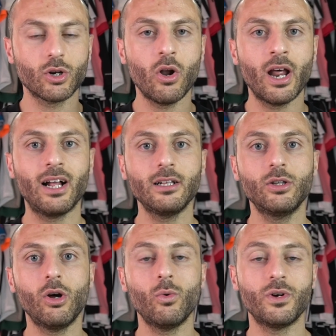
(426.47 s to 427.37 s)

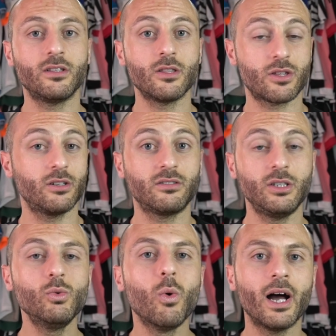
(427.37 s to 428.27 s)
Ronaldo with
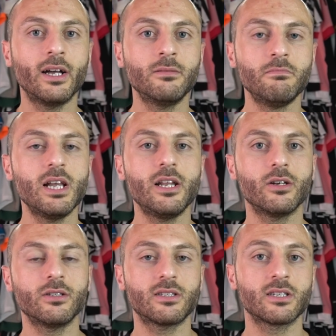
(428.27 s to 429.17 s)
31
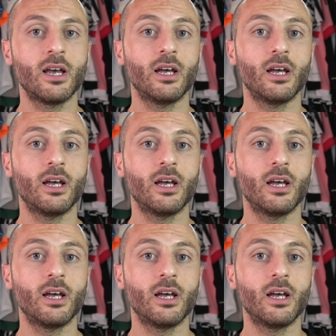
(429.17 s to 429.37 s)
millions